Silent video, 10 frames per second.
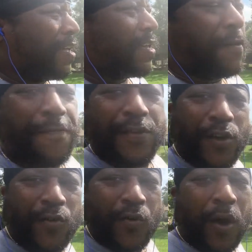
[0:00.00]
If
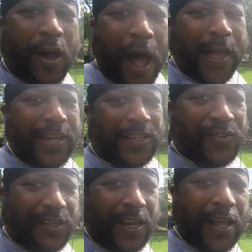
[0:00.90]
you are
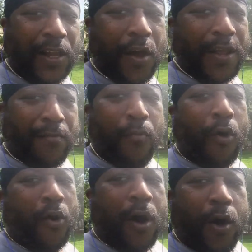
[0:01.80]
interested in learning
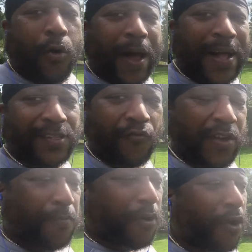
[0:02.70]
more on how to
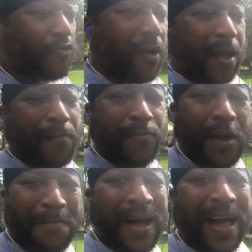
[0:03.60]
reprogram
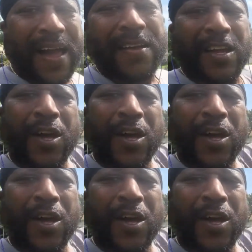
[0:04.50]
your mind,